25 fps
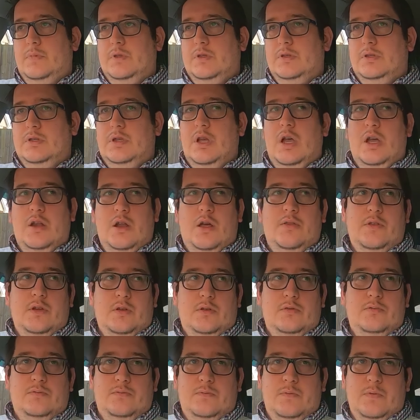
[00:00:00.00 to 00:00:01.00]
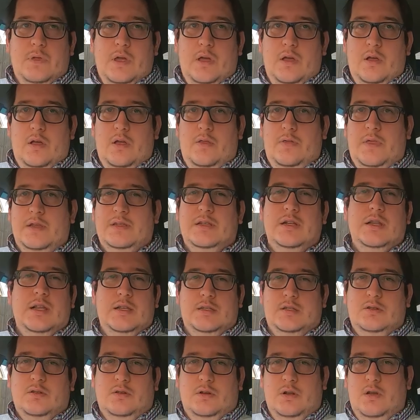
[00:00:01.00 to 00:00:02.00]
certain other, there's a
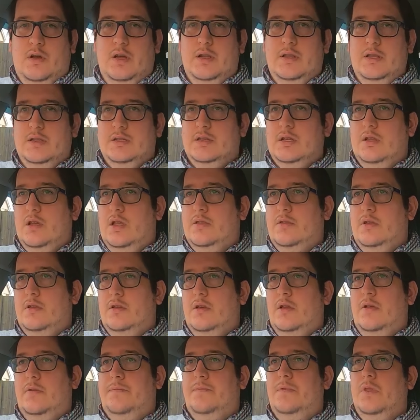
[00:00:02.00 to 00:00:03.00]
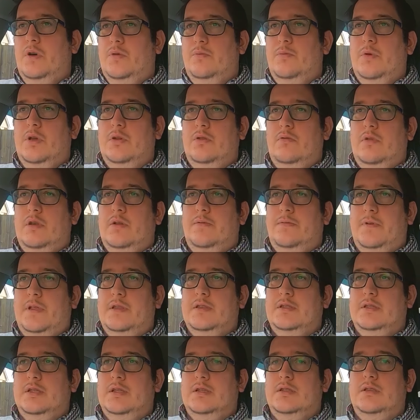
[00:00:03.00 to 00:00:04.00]
list online, there's other non-motoring
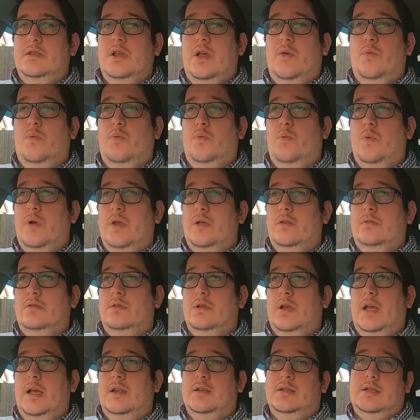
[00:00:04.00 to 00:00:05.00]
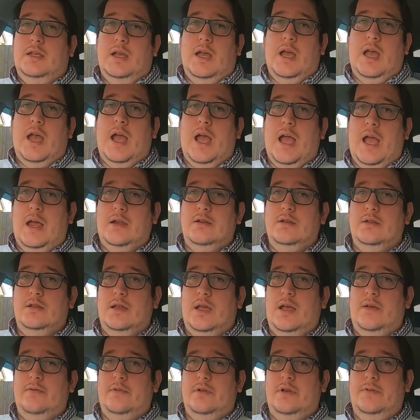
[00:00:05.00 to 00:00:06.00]
offences that will and can
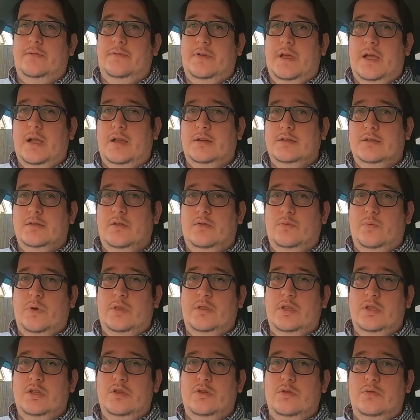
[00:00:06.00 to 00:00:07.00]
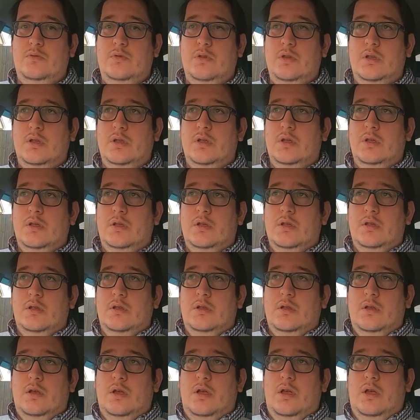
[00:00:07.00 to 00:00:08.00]
have an effect on whether you
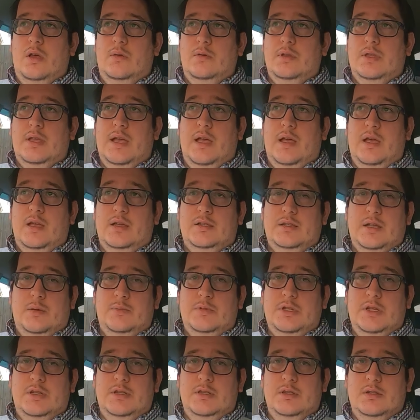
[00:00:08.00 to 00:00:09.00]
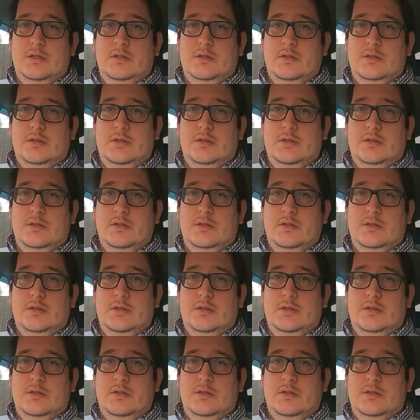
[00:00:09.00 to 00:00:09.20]
get accepted